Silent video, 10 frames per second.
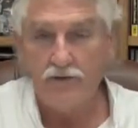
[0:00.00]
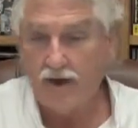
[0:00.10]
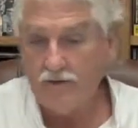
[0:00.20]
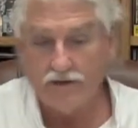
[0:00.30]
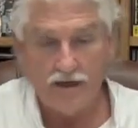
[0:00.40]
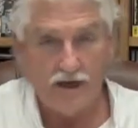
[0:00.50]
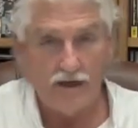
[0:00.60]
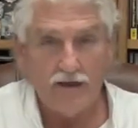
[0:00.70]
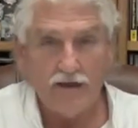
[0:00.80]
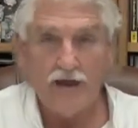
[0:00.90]
Play with that
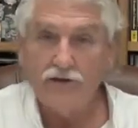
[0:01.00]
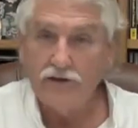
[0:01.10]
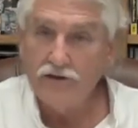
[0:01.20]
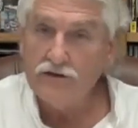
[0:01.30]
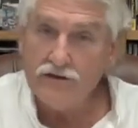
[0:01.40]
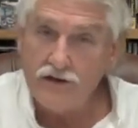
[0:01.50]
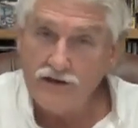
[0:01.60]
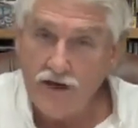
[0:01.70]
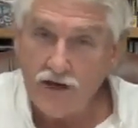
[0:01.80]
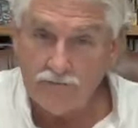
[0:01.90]
until you see
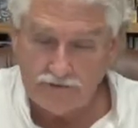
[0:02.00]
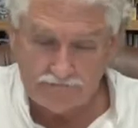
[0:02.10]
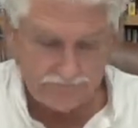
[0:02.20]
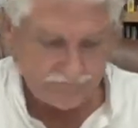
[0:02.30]
sediment.